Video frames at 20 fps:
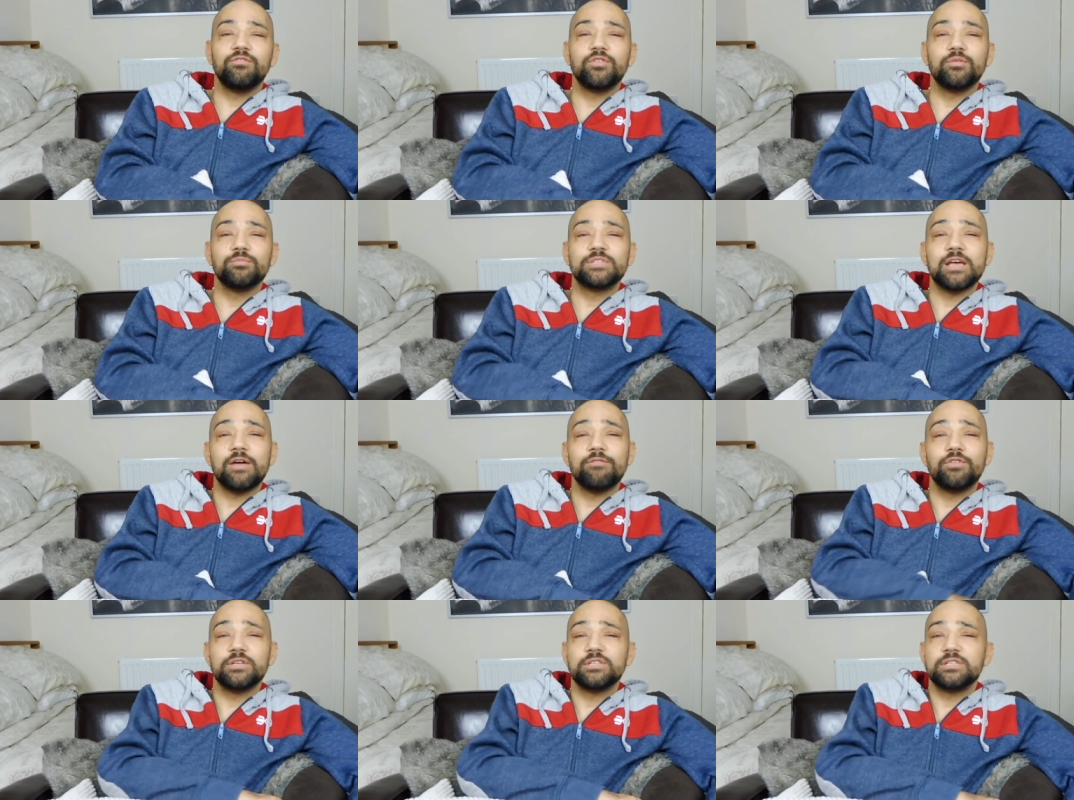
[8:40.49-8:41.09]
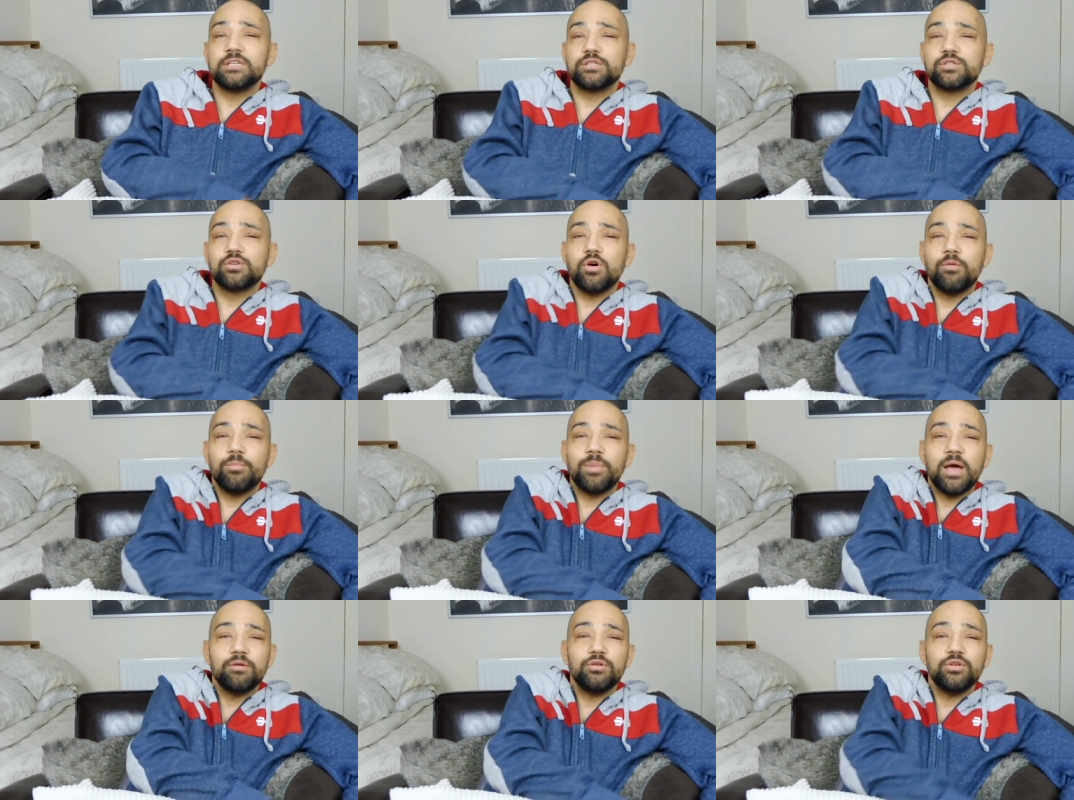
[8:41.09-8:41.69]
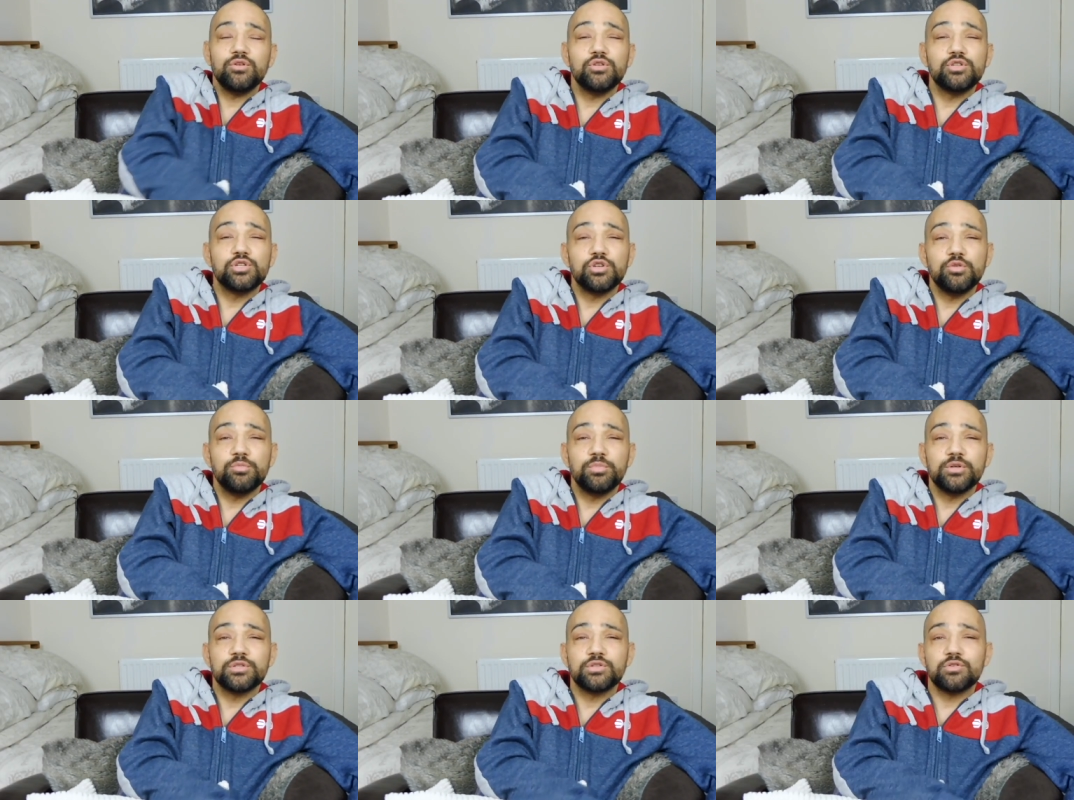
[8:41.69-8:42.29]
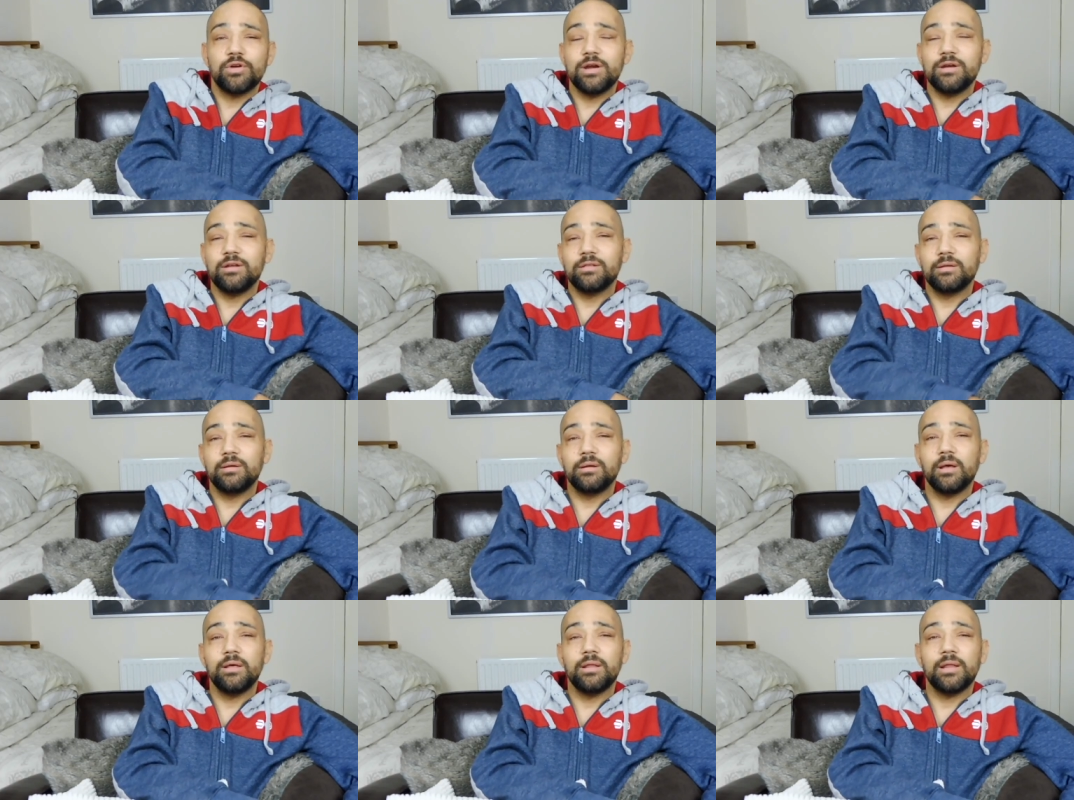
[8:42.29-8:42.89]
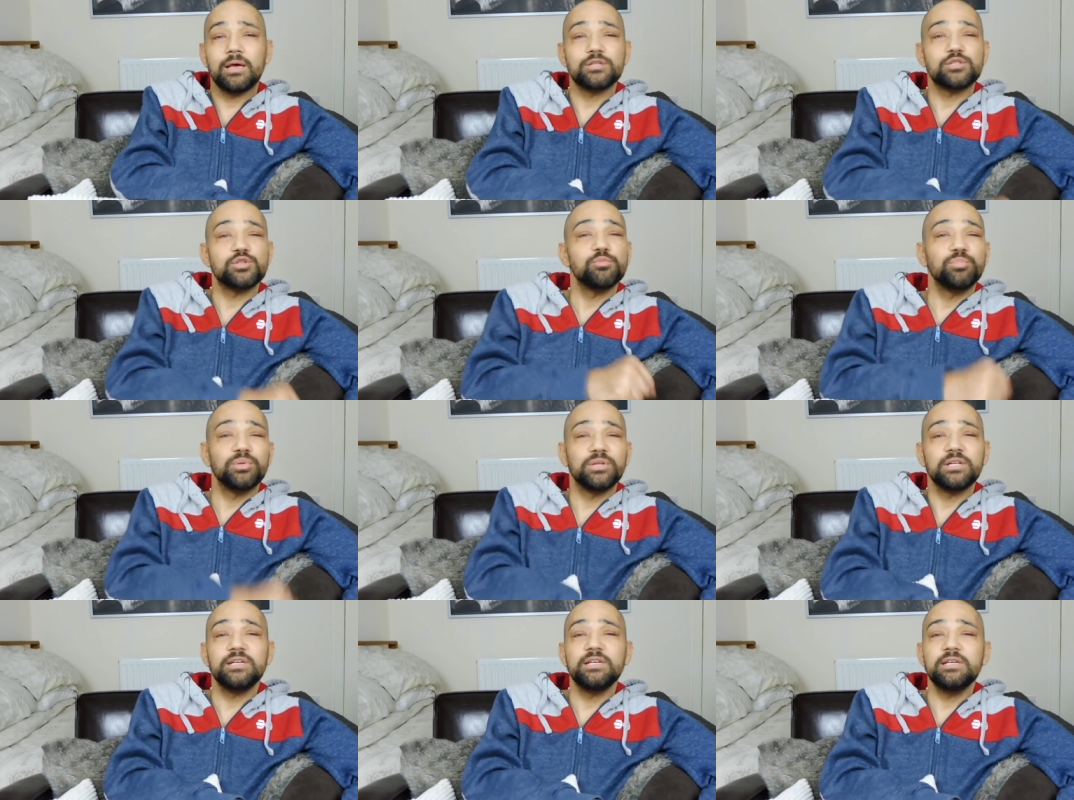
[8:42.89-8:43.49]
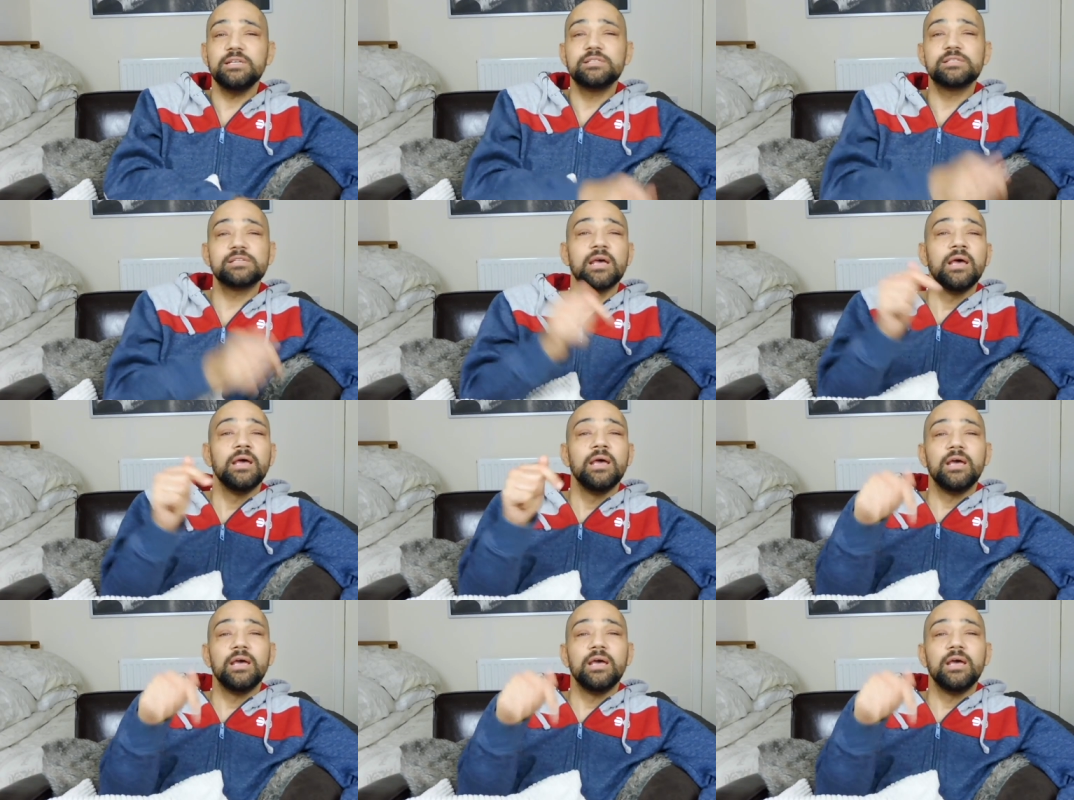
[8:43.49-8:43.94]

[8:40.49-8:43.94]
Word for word: from San Francisco about YouTubers or anything like that, so please,